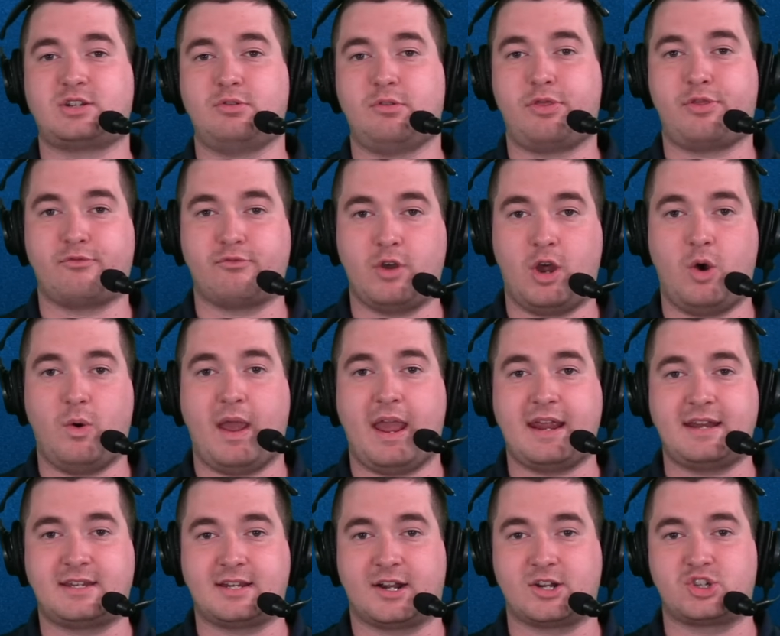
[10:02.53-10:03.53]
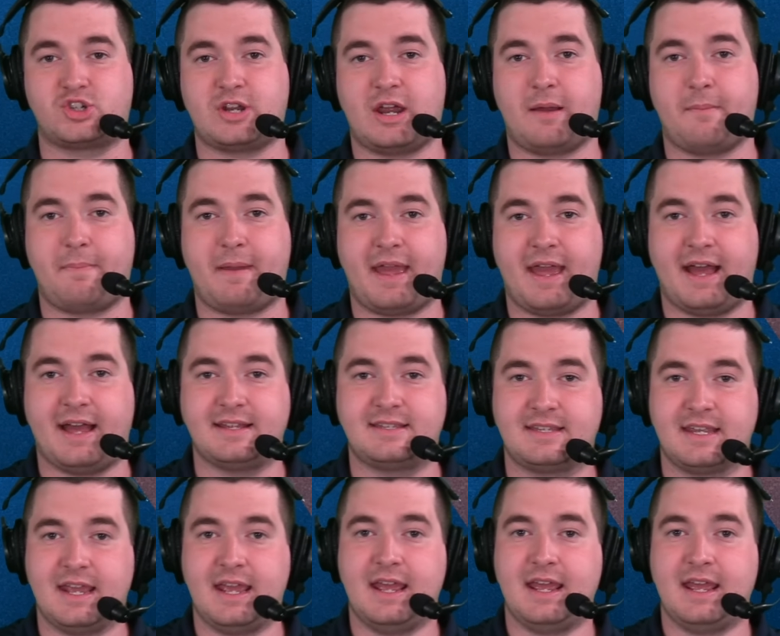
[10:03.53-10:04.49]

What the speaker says: to throw a touchdown pass.